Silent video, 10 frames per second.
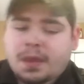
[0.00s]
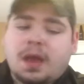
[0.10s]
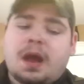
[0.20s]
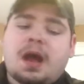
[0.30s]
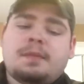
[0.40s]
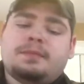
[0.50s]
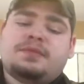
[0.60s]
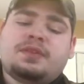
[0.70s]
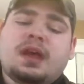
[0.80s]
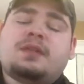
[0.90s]
Um,
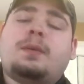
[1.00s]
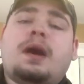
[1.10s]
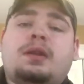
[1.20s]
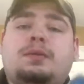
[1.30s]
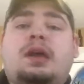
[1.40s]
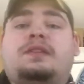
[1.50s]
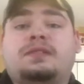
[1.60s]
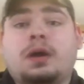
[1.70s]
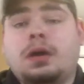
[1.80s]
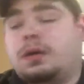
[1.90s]
so that's why I don't like
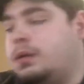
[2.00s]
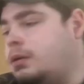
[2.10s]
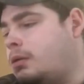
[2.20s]
Skoal